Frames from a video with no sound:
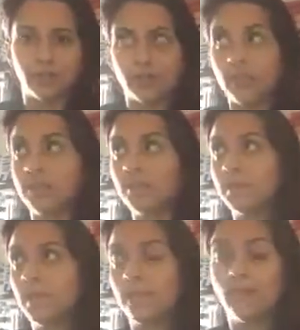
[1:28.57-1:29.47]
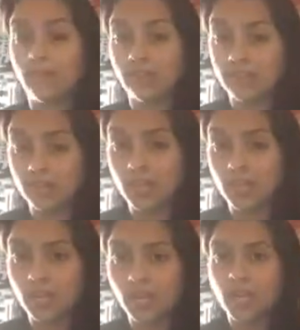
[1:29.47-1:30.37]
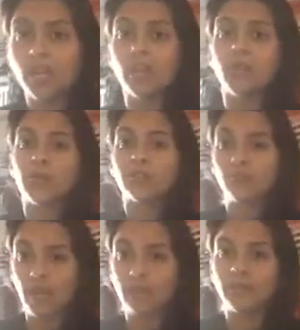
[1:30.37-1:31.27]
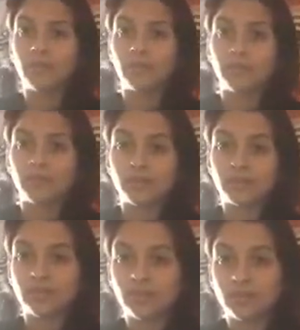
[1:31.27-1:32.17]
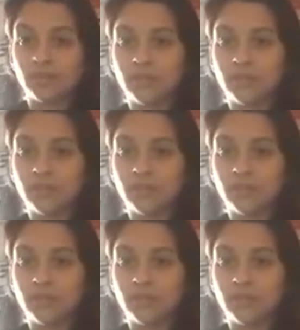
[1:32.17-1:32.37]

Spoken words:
I don't let them take advantage of me, but I try to be a good person